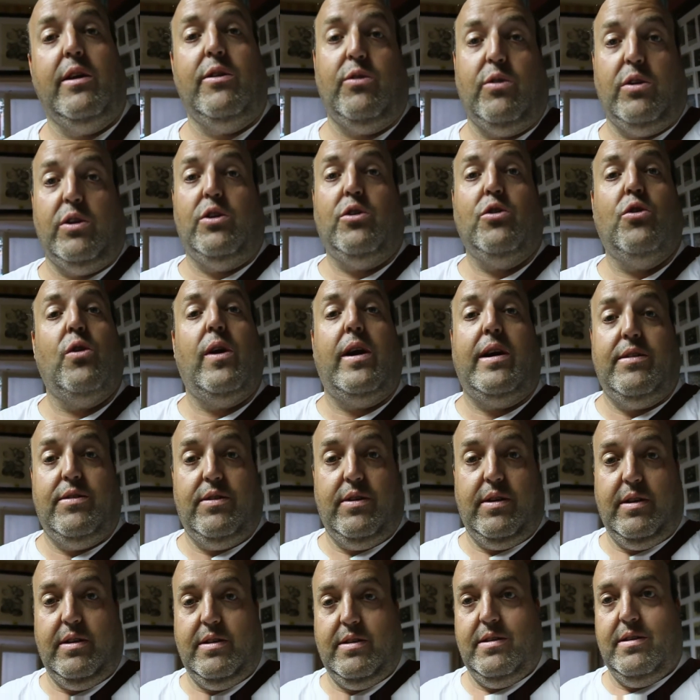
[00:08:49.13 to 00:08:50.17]
goes a little
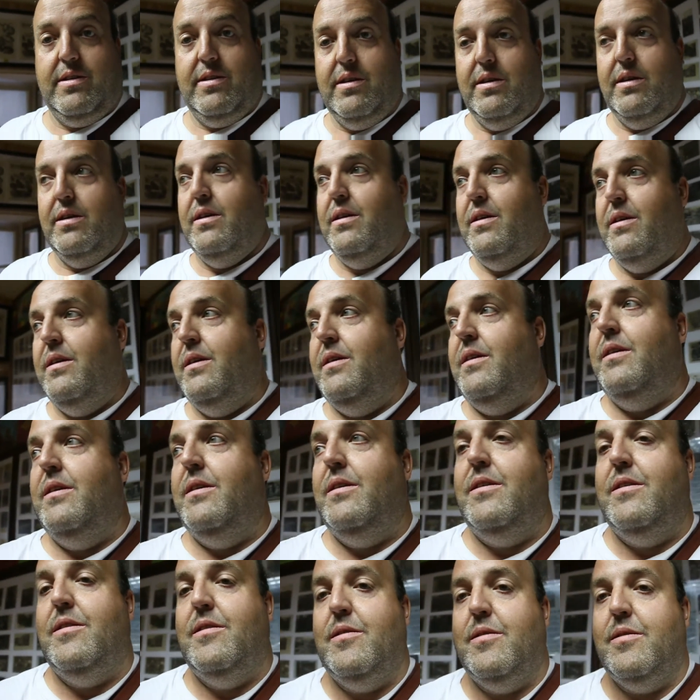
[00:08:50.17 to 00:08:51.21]
crazy.
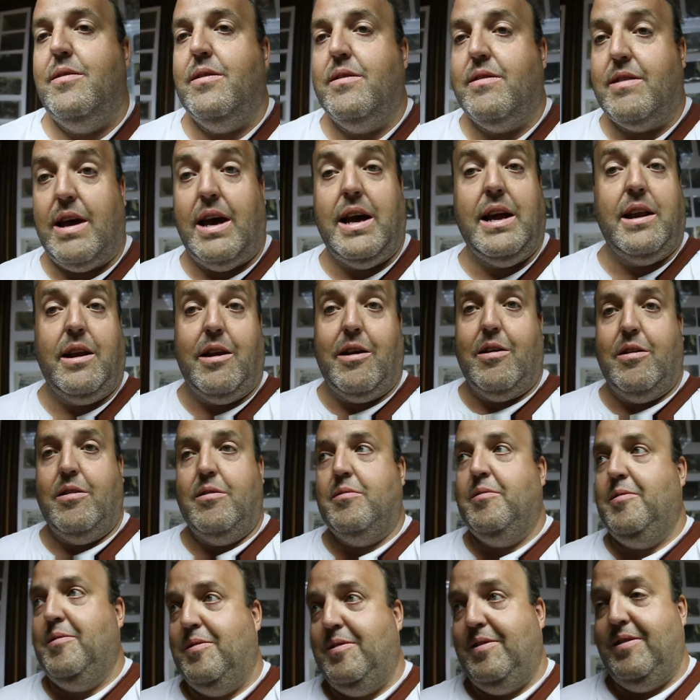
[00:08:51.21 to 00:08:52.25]
It's hot in here.
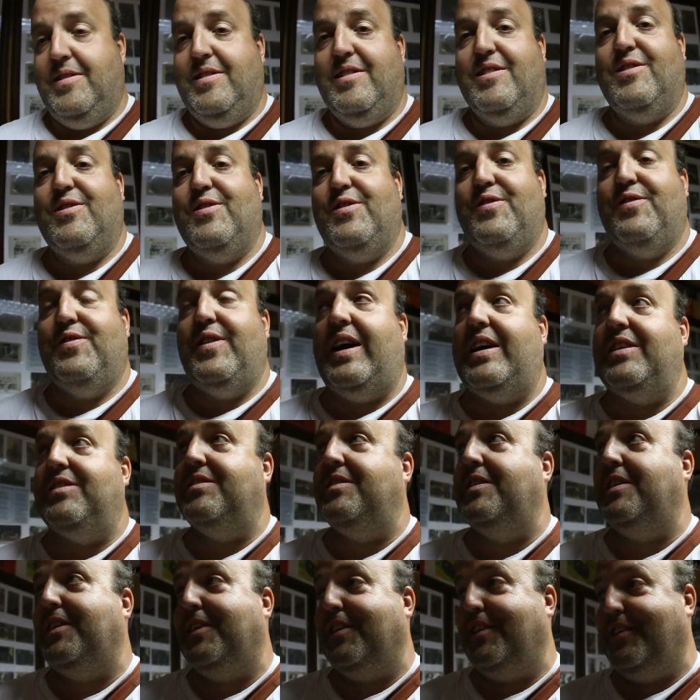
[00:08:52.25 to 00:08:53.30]
This is
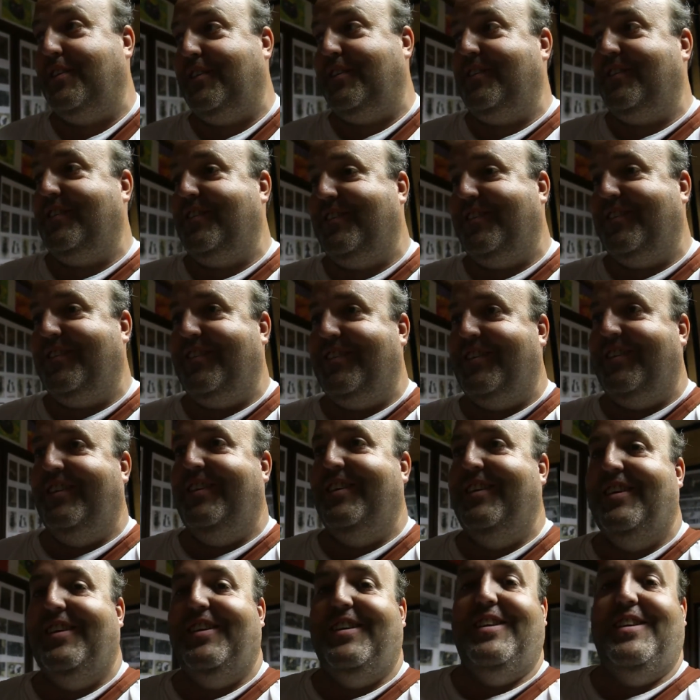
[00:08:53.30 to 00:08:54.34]
fascinating.
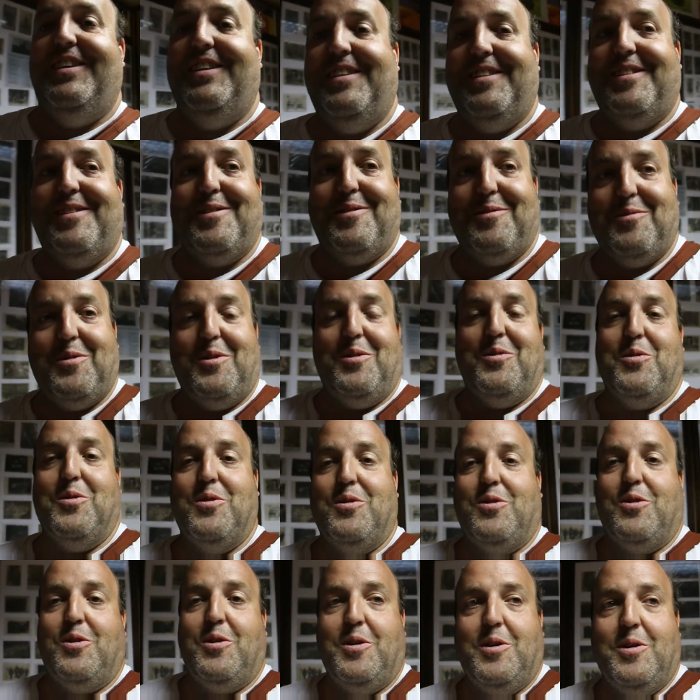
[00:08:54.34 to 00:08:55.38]
Well
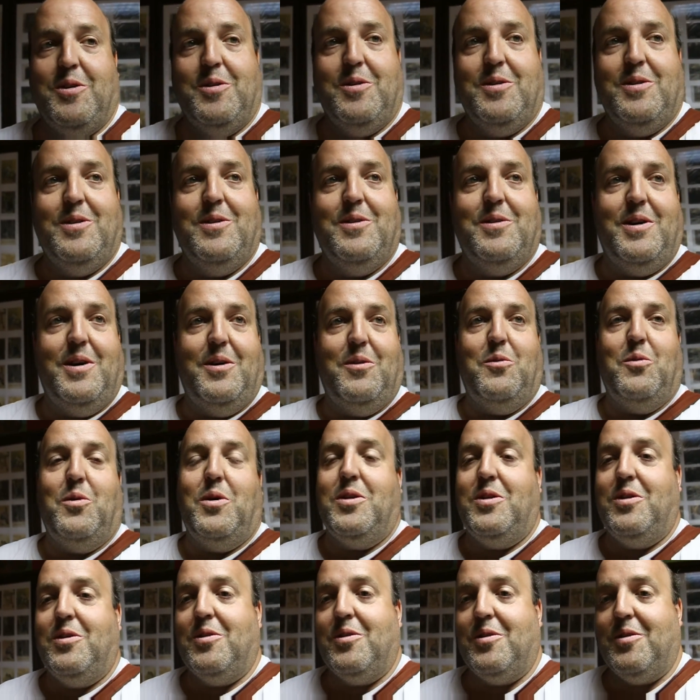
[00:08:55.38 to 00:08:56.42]
worth the
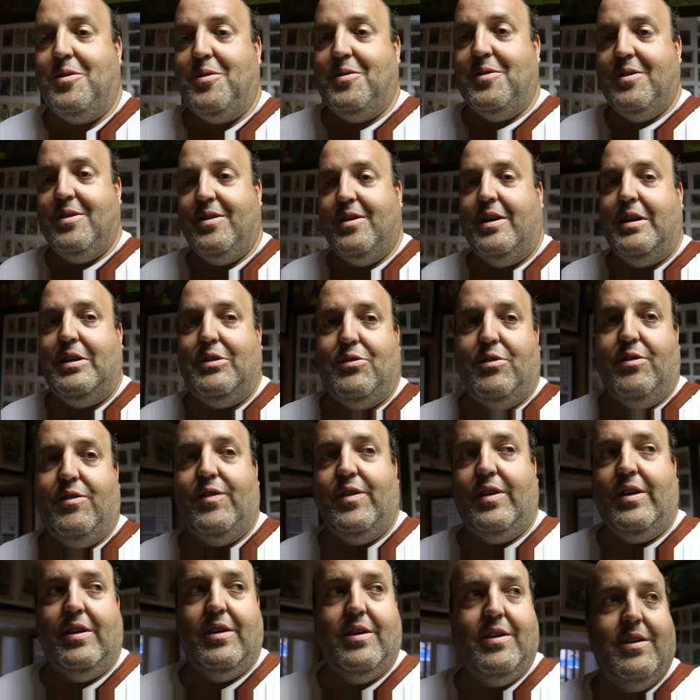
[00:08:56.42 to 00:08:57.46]
€1 entry
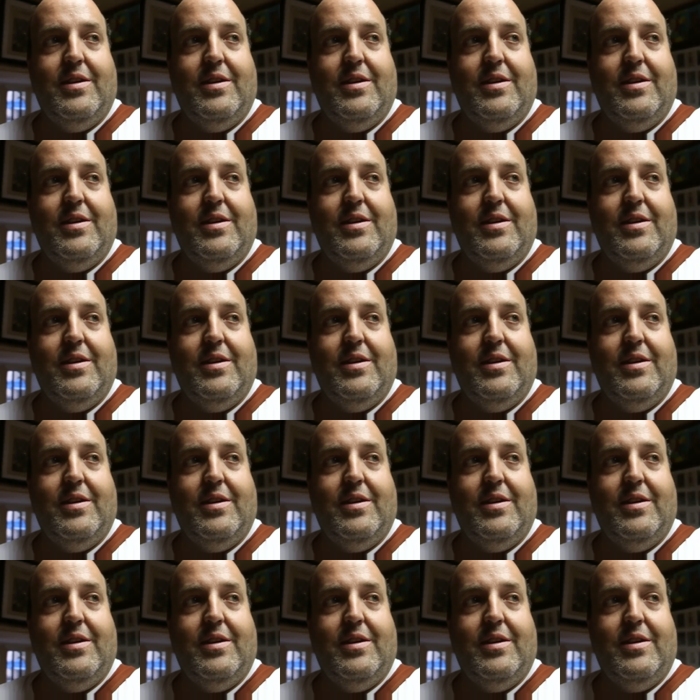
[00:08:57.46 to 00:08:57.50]
fee.